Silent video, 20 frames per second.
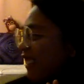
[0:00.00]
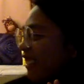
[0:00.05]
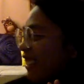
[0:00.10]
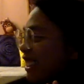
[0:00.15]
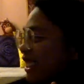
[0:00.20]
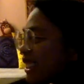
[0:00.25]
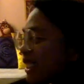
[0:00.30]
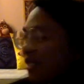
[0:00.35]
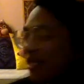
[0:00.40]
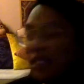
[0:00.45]

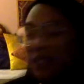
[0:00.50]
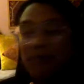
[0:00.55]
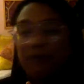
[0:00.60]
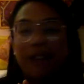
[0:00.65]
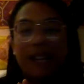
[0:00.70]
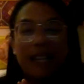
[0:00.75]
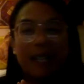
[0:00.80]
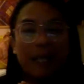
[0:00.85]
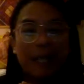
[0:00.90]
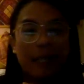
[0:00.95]
She's with
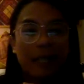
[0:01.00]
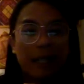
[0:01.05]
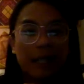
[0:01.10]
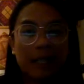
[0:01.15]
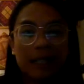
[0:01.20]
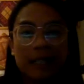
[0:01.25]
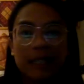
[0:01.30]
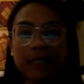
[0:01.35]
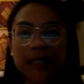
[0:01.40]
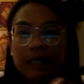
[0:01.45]
Buddy.
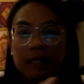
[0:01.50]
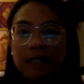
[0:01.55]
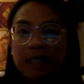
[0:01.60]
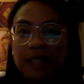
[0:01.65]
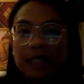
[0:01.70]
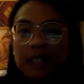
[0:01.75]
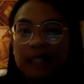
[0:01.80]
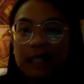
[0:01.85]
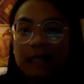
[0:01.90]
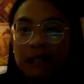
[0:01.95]
So
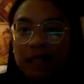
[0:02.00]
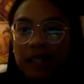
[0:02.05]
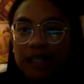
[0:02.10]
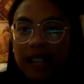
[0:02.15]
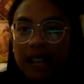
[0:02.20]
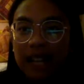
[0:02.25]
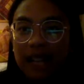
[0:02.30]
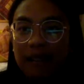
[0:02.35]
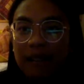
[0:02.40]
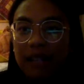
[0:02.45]
let's see what
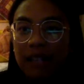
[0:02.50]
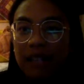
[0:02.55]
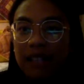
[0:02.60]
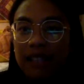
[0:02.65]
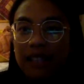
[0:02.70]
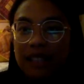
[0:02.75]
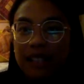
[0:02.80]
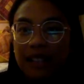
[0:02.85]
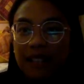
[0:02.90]
time it is.